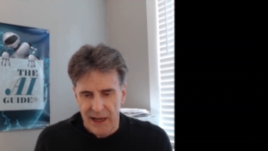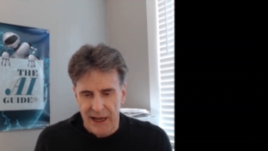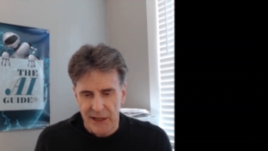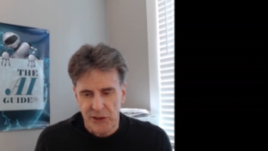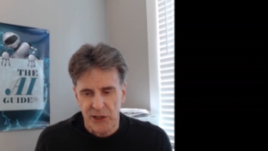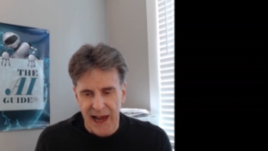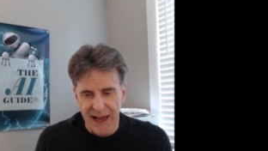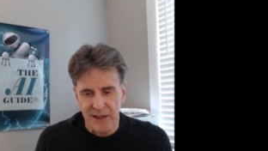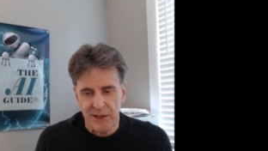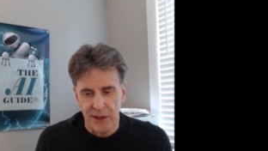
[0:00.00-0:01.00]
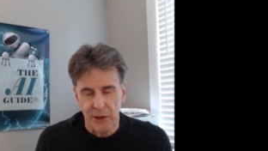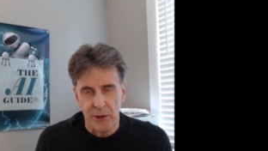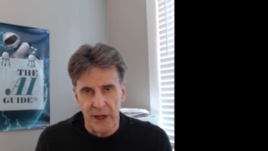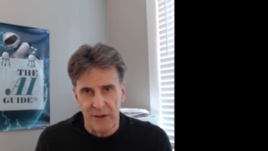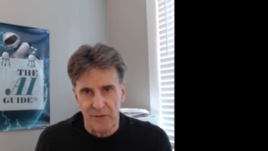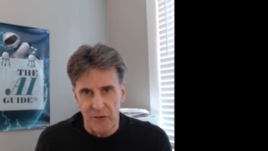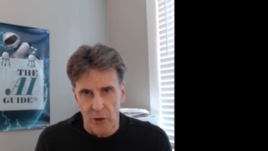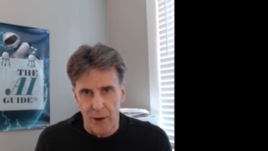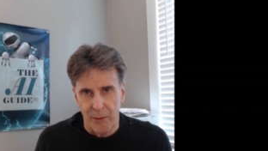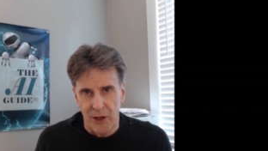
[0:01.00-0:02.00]
a track two
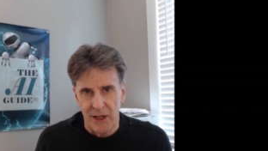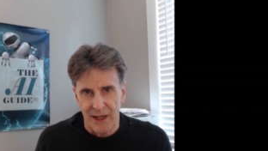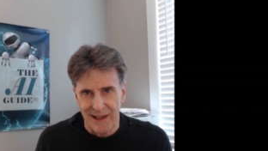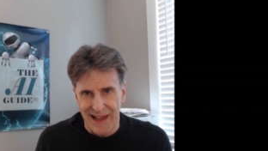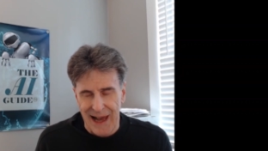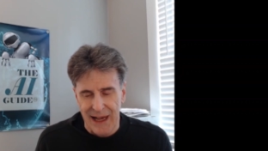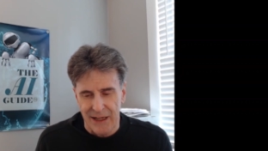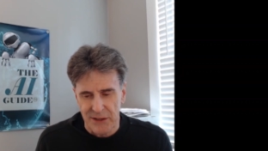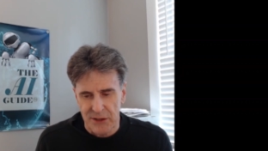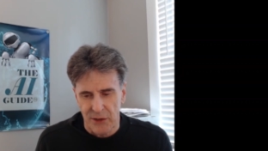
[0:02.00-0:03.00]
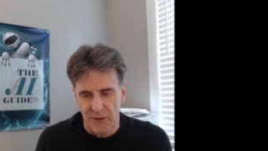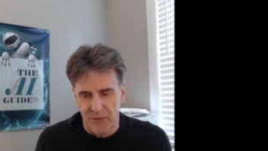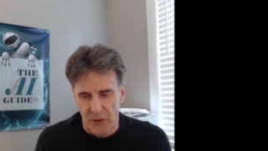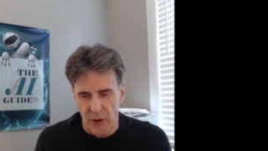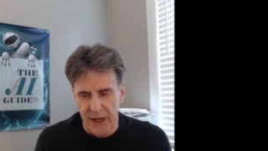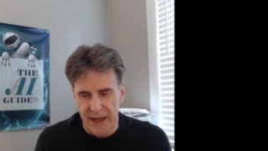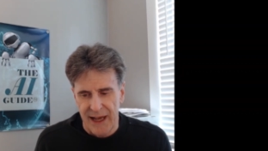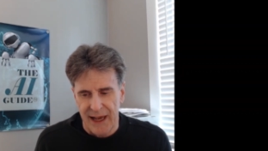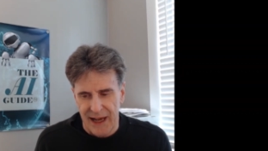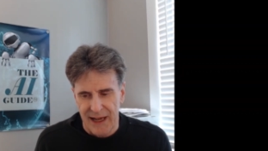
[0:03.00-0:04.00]
informal alliance to avoid
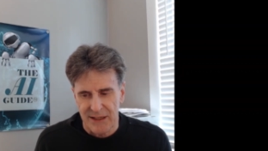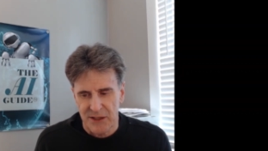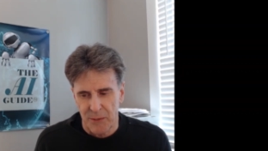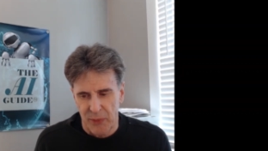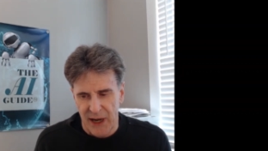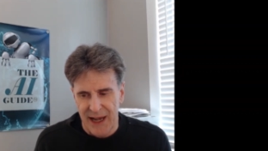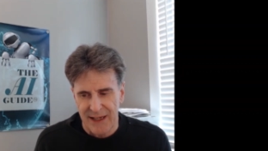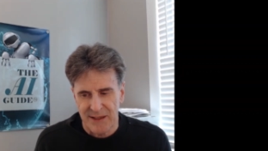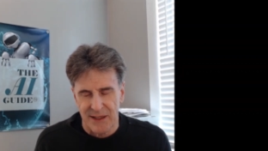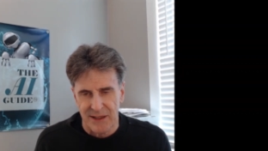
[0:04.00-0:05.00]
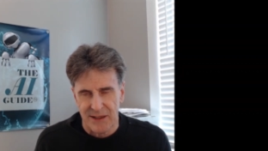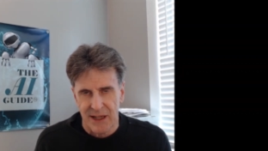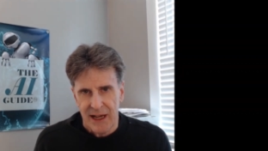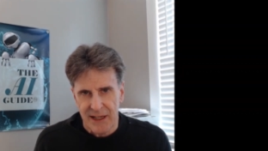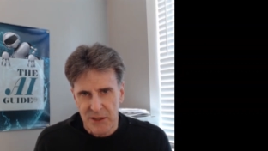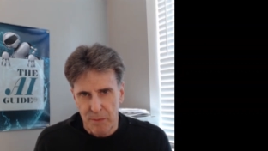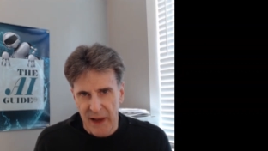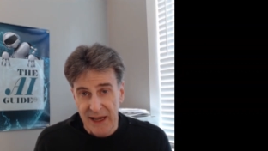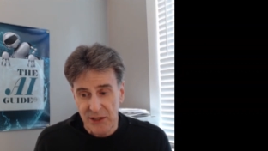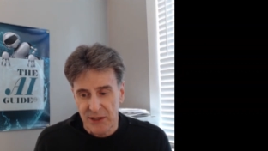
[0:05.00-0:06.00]
AI surprises,
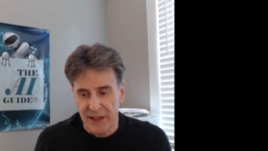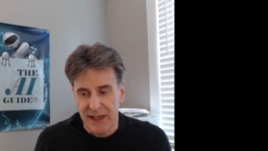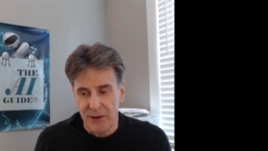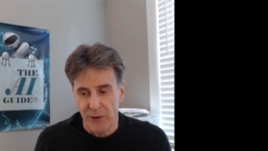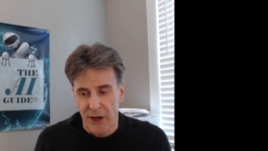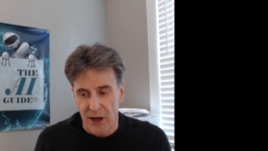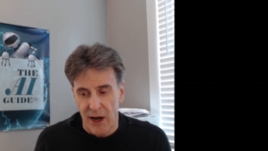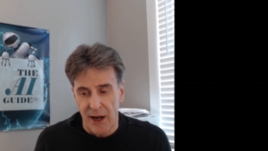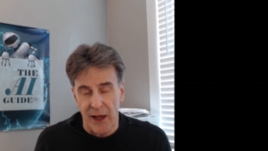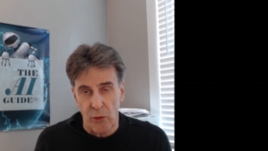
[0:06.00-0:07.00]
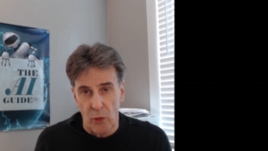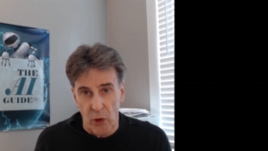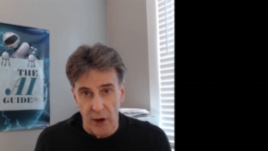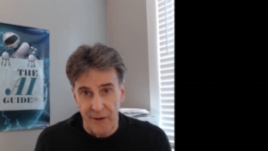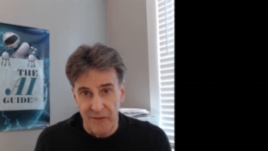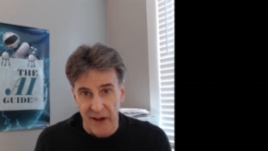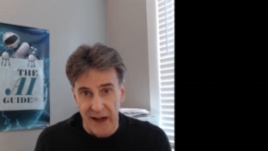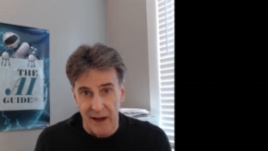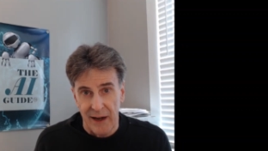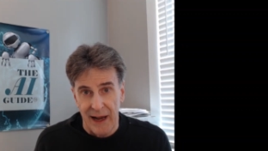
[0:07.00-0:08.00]
especially regarding
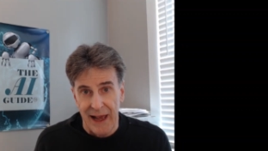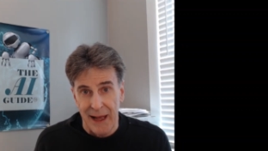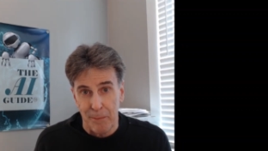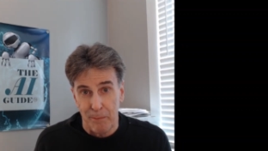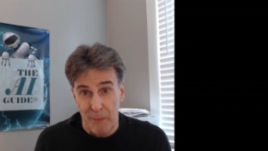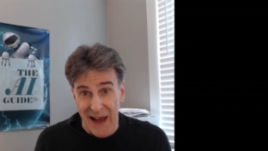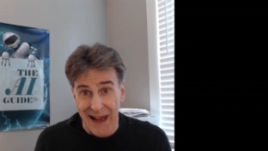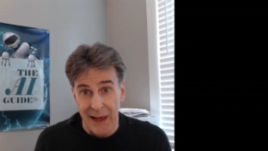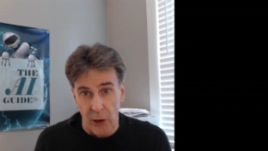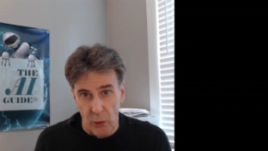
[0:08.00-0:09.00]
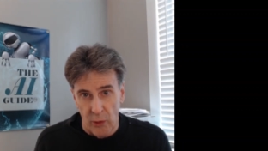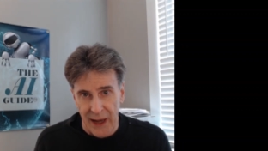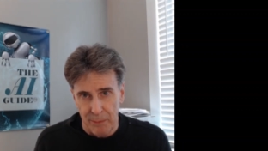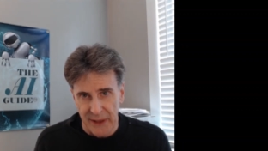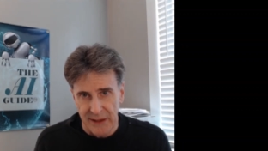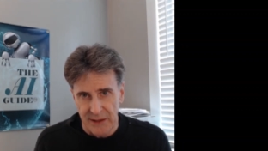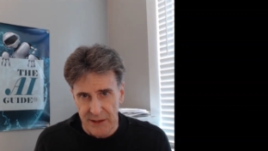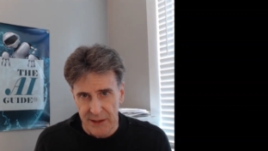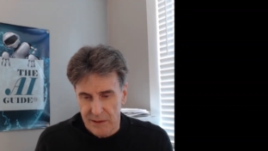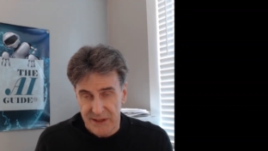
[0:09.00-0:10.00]
warfare and
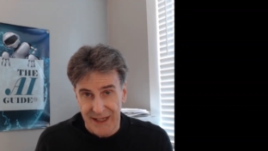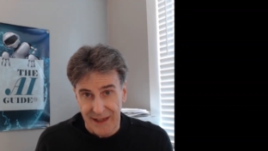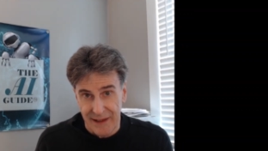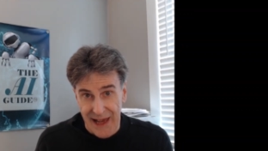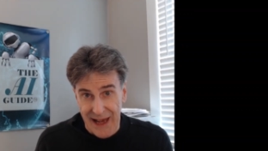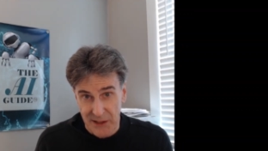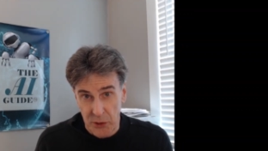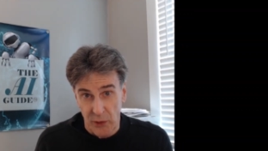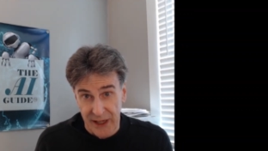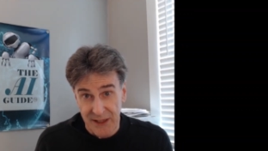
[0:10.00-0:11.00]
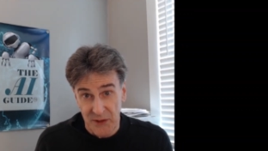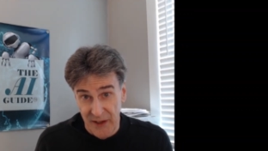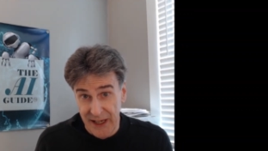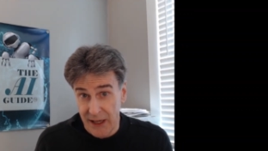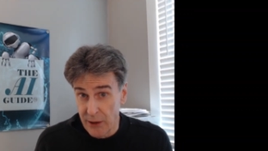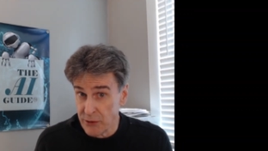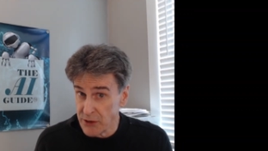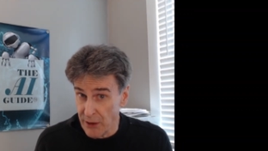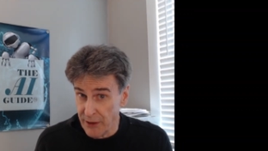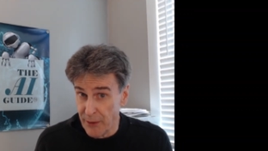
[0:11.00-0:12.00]
bioweapons. See last week's
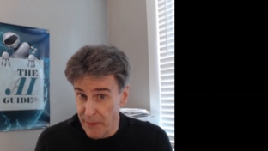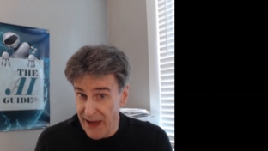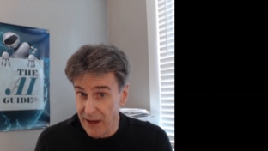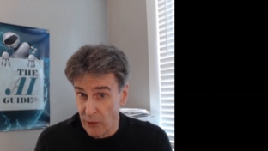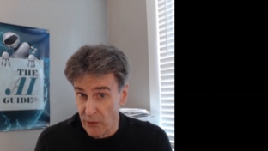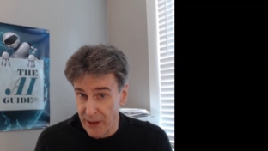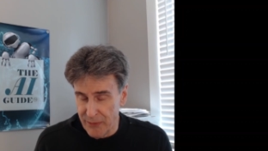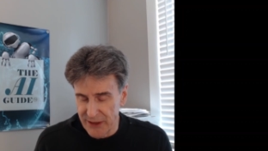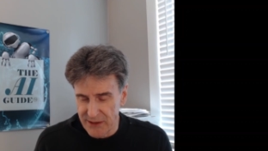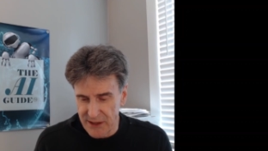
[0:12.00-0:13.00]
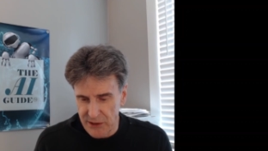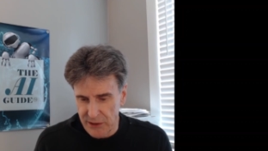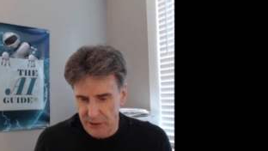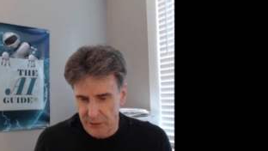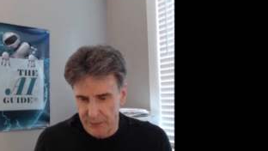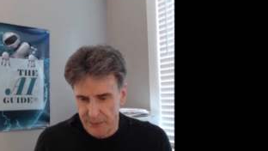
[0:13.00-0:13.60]
videos on the bioweapons issue.